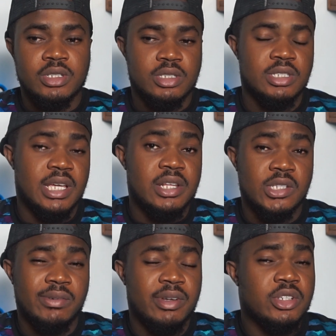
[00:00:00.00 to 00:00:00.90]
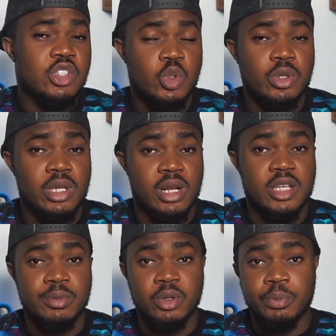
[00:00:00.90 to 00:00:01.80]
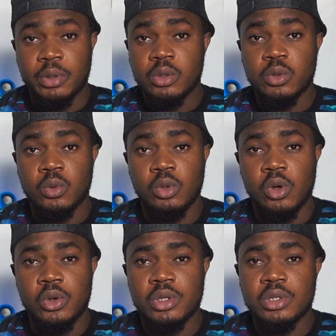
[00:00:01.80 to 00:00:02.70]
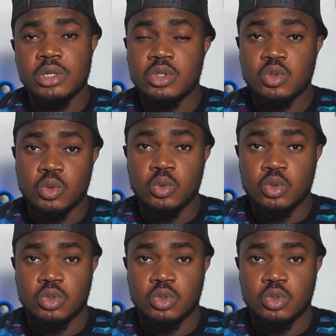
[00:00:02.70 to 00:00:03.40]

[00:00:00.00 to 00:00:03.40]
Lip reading: since I discovered this trick, it has been pretty cool. All you need to do